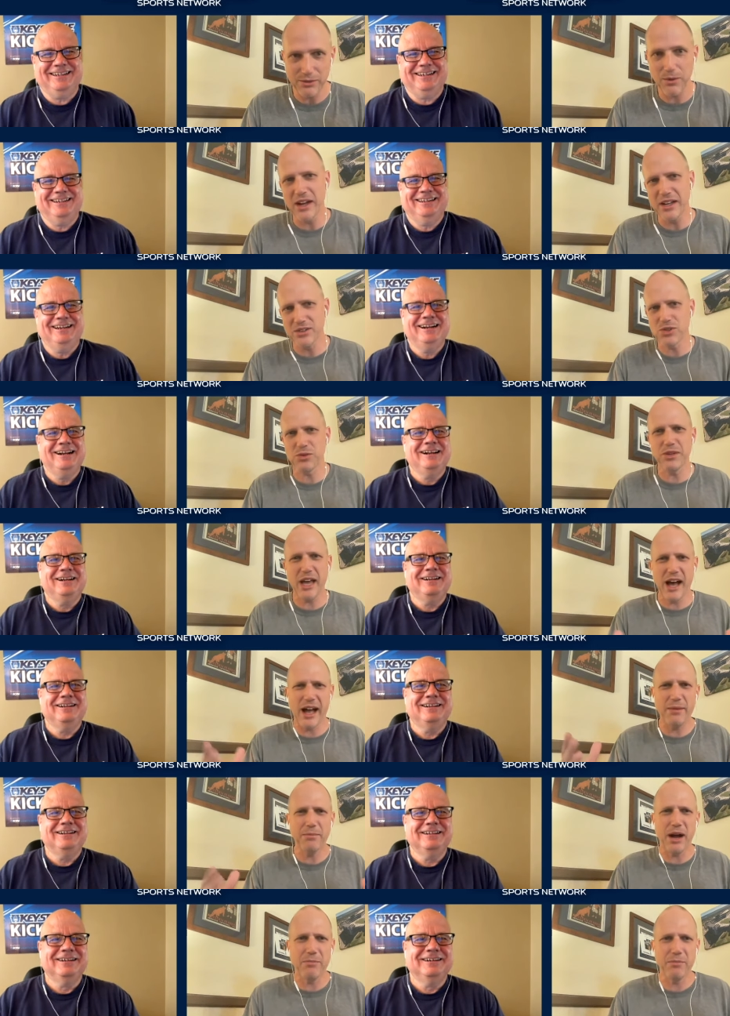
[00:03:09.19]
Speaker 1: right? So, yeah,
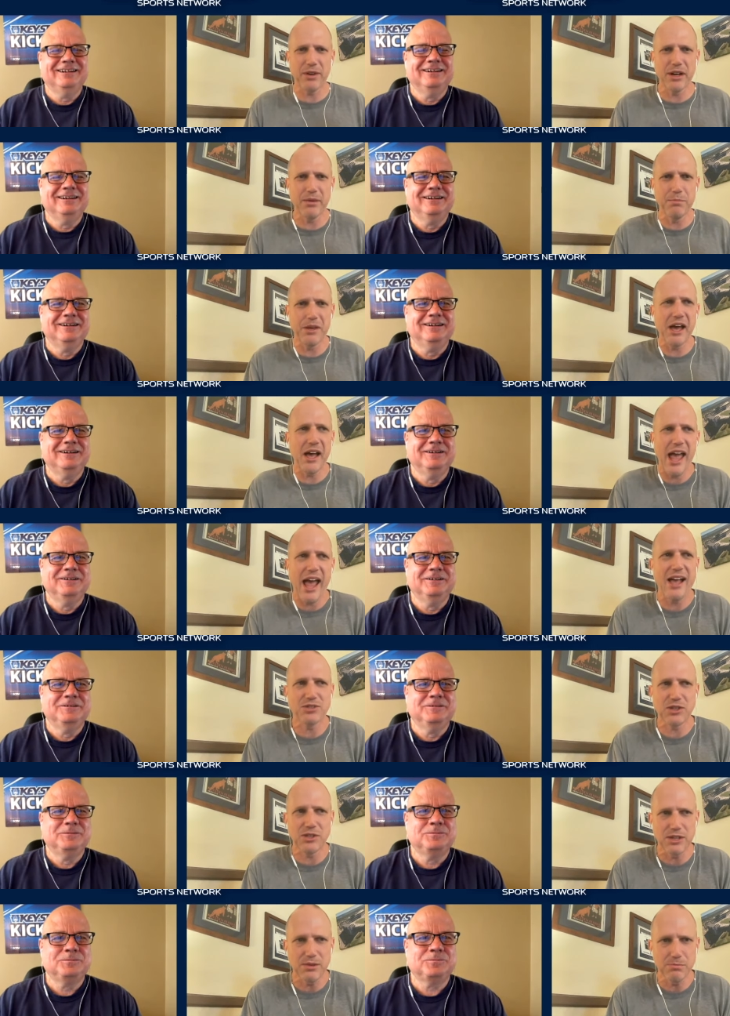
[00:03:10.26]
I'm, I'm going to be a
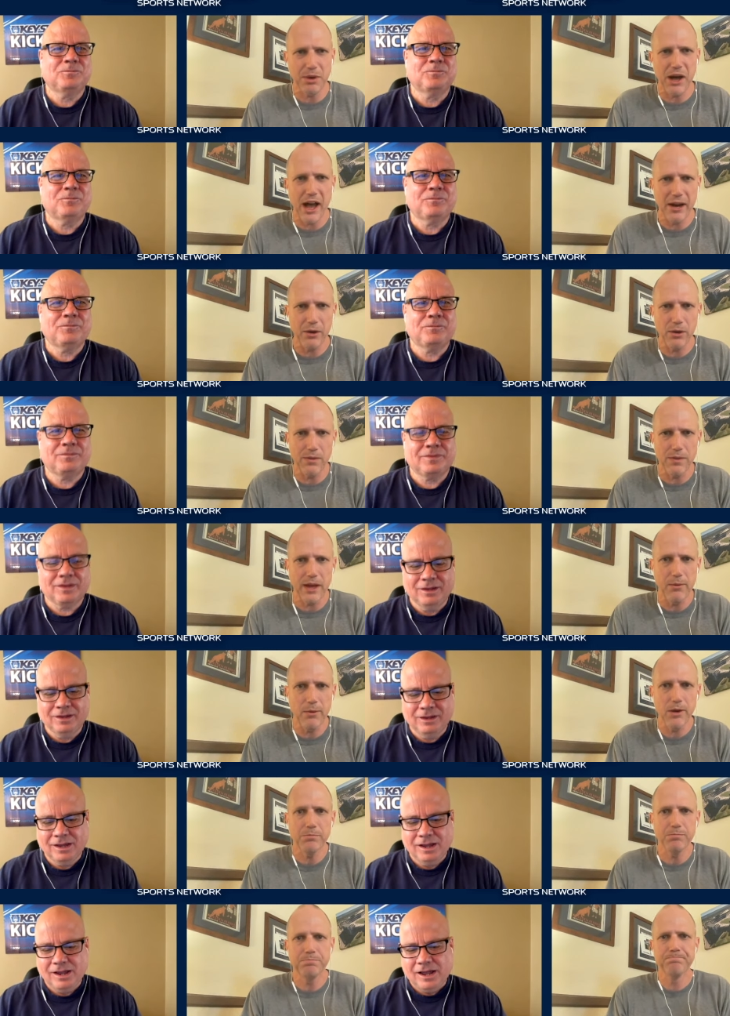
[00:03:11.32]
hesitant buyer on that
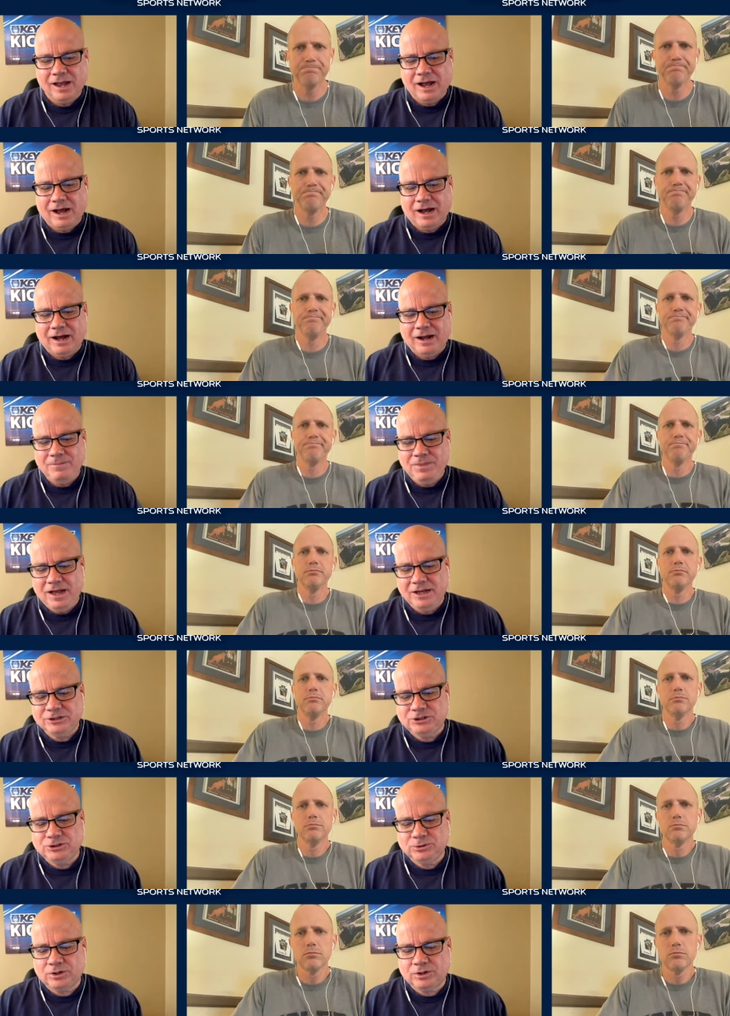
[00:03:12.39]
one.
Speaker 2: I'm
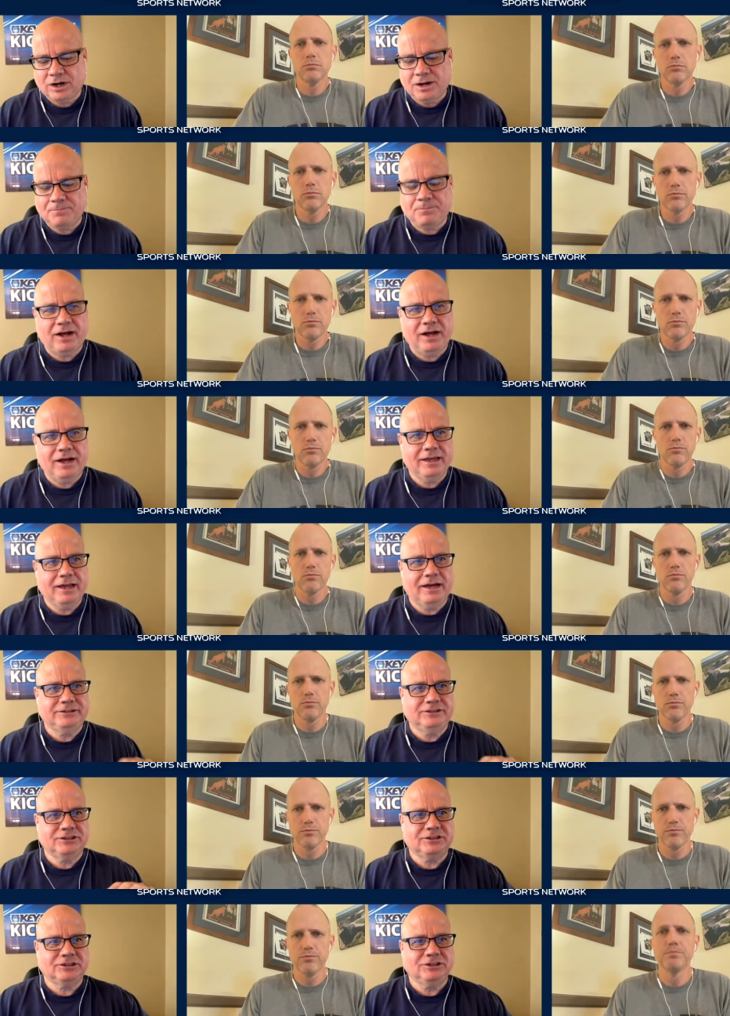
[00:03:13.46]
not sure I'm buying.
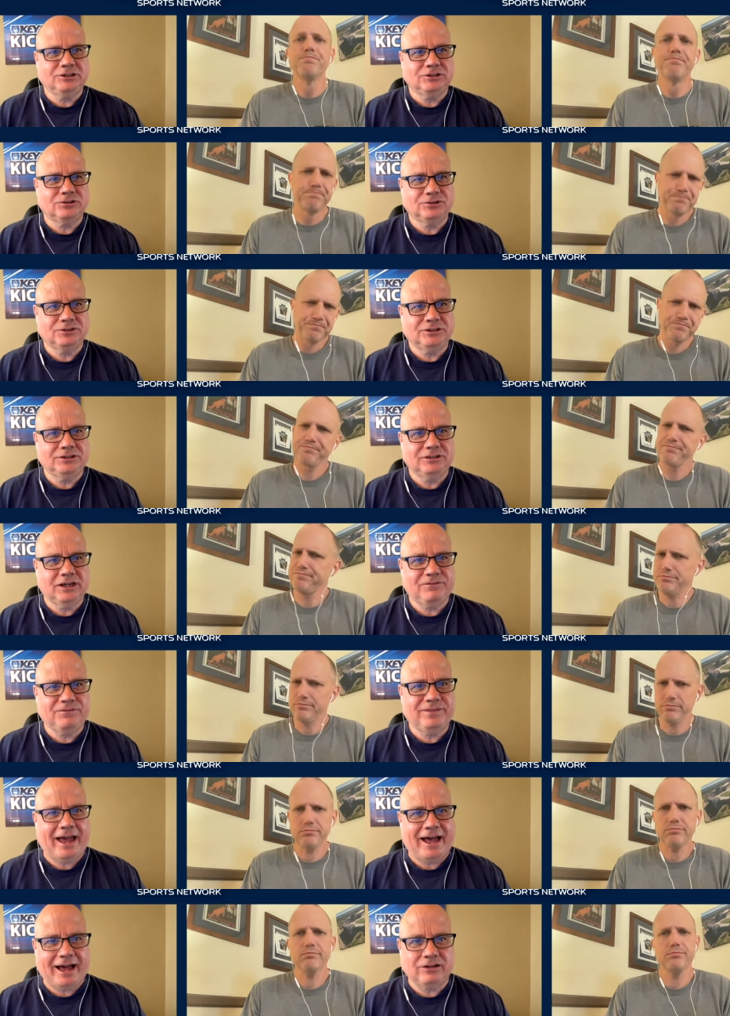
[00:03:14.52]
I just think there's
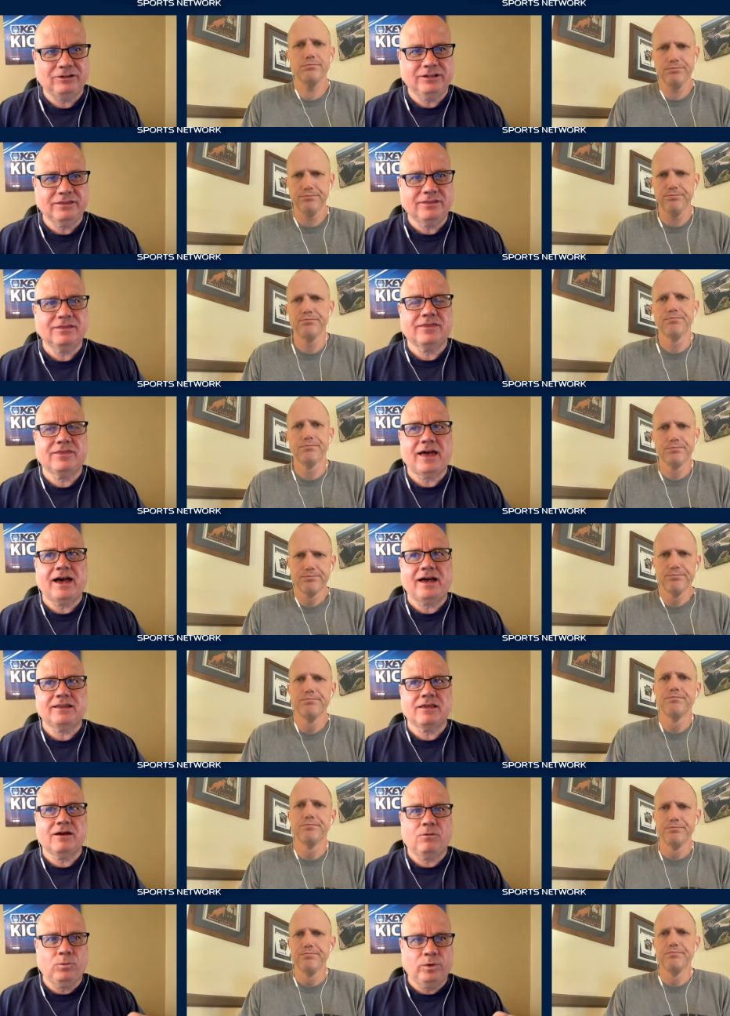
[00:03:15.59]
enough talent
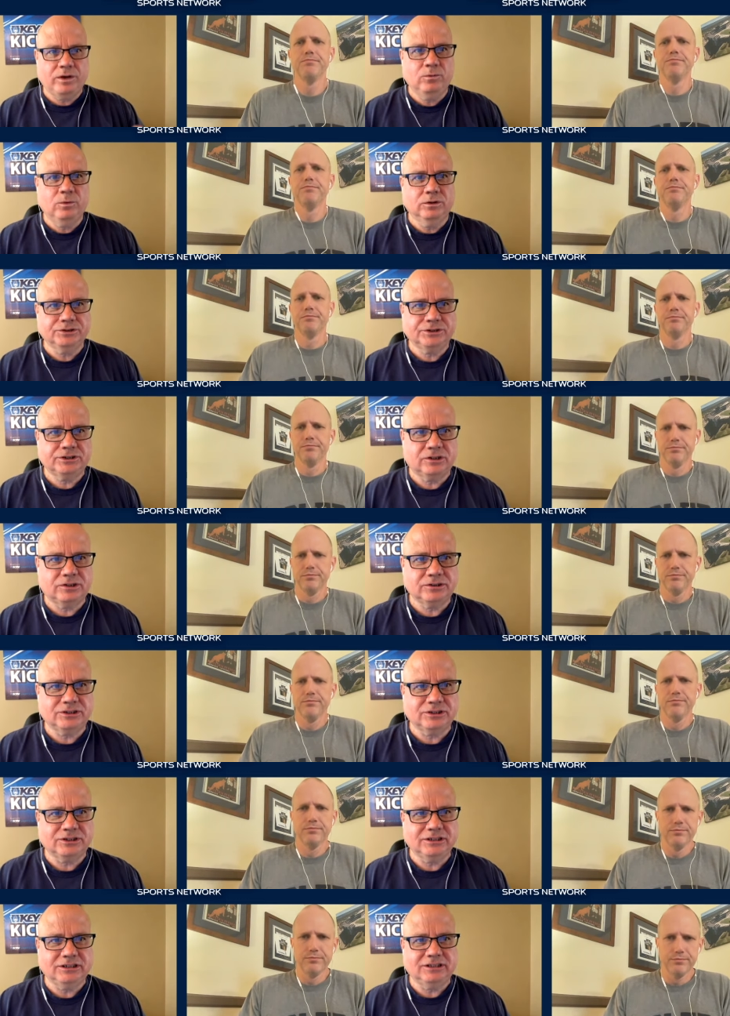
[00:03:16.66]
that we will
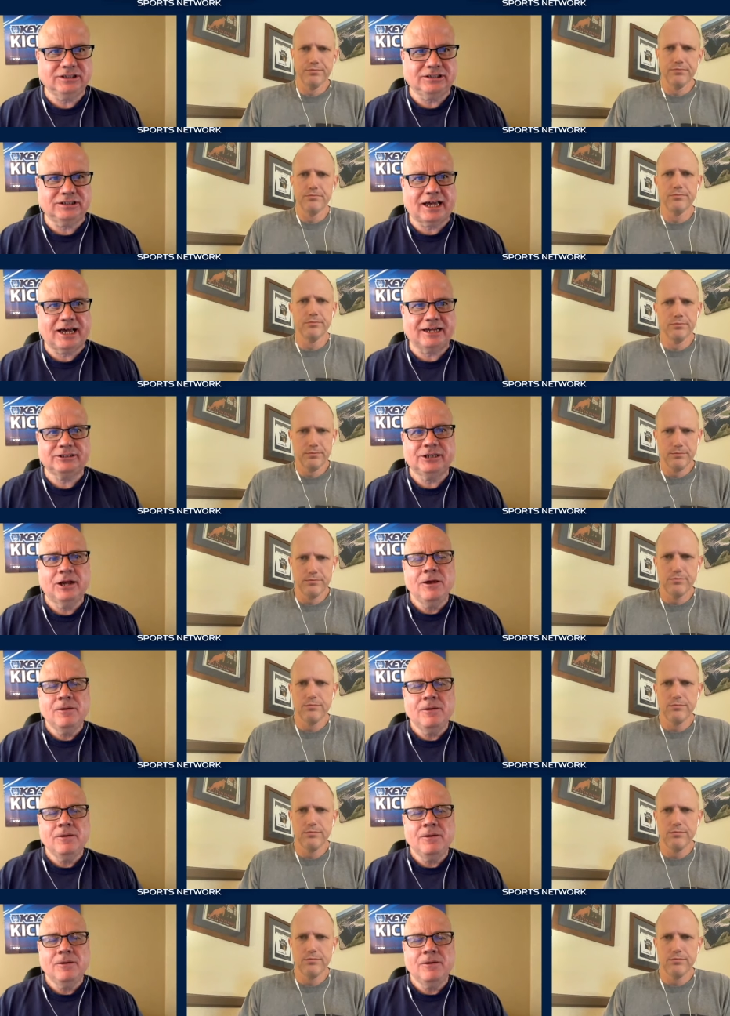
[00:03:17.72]
start to see the sacks,